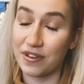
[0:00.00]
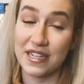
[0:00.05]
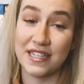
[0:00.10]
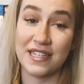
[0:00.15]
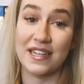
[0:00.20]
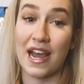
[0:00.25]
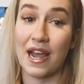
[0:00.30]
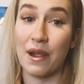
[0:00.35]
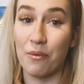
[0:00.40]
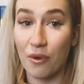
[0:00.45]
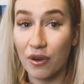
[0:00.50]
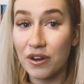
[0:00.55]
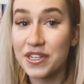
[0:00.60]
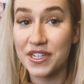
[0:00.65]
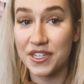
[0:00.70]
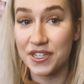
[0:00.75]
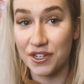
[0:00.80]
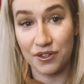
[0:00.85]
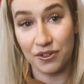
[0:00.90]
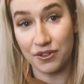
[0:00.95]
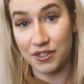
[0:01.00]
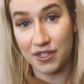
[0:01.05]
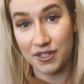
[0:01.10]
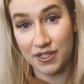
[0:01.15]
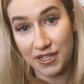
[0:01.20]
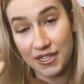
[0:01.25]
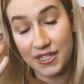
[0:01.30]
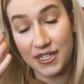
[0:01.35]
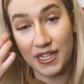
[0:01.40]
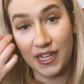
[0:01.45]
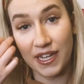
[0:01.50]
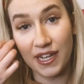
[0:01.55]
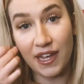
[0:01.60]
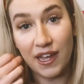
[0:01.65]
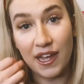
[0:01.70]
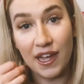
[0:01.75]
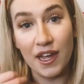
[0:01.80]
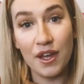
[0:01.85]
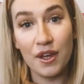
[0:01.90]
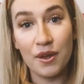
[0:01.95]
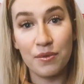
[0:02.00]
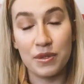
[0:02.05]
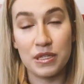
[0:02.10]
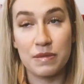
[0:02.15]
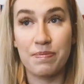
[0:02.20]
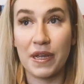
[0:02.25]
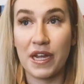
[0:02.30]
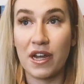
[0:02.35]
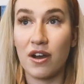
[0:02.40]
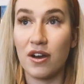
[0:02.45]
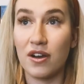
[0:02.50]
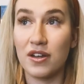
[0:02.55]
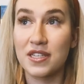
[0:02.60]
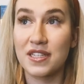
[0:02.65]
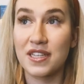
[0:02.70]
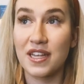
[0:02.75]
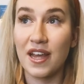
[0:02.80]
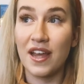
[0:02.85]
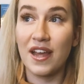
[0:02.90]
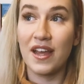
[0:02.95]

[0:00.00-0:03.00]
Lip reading: reason that I wanted to go to City was because